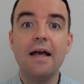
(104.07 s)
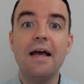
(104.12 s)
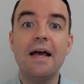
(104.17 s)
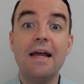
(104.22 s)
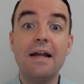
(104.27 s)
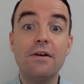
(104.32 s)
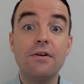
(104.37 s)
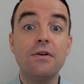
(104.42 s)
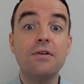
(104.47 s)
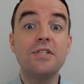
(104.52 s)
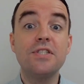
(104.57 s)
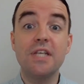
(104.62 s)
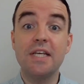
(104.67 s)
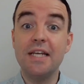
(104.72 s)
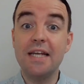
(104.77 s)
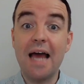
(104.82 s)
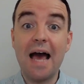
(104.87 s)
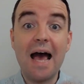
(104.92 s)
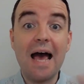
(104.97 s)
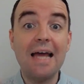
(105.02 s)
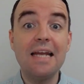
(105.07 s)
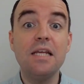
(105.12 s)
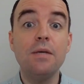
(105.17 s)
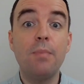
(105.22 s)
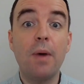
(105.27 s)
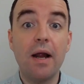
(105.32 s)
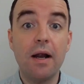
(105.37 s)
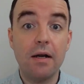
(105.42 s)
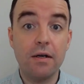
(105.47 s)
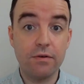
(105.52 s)
Errors in any
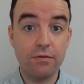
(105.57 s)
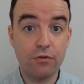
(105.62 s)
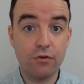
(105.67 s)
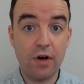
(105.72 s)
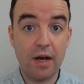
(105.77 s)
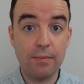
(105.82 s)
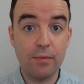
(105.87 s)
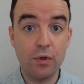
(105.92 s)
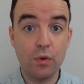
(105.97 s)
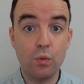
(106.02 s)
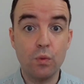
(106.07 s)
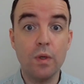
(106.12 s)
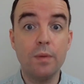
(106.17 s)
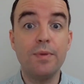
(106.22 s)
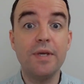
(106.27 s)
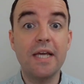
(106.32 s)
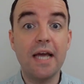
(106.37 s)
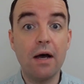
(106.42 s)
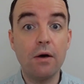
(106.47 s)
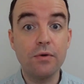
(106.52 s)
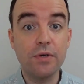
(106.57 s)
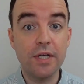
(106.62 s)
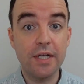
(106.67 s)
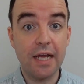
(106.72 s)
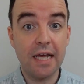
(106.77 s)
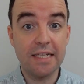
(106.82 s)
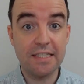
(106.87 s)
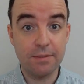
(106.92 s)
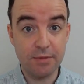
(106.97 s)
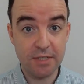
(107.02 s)
part of grammar will be counted
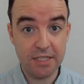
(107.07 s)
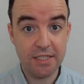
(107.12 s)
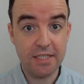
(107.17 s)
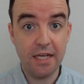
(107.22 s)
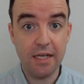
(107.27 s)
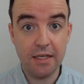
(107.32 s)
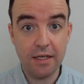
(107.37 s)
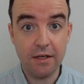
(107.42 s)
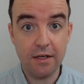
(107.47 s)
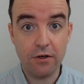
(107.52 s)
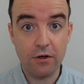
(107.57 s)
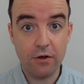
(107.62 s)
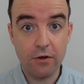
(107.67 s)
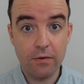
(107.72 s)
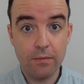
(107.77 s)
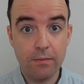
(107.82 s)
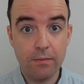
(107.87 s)
as a mistake here.